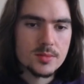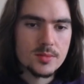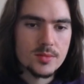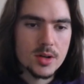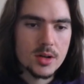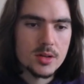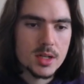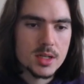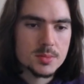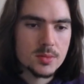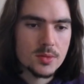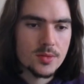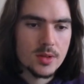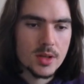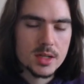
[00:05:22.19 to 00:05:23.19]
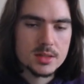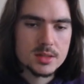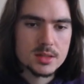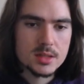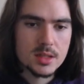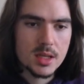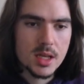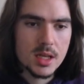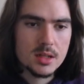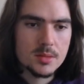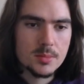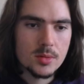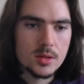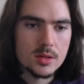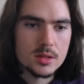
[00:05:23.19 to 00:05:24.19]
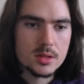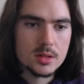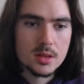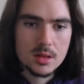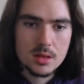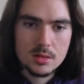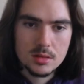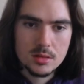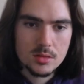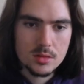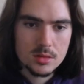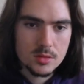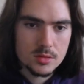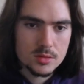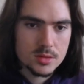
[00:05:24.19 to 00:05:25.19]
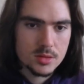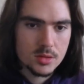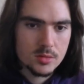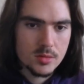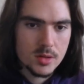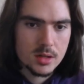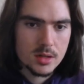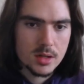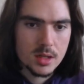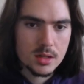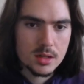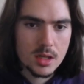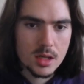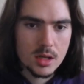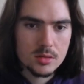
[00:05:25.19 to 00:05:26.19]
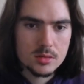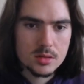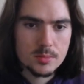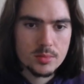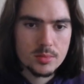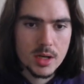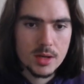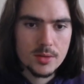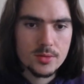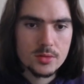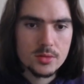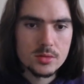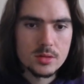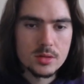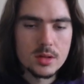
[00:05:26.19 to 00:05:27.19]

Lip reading: Very nice prophylaxis again. The pawn goes nowhere, and now the breakthrough,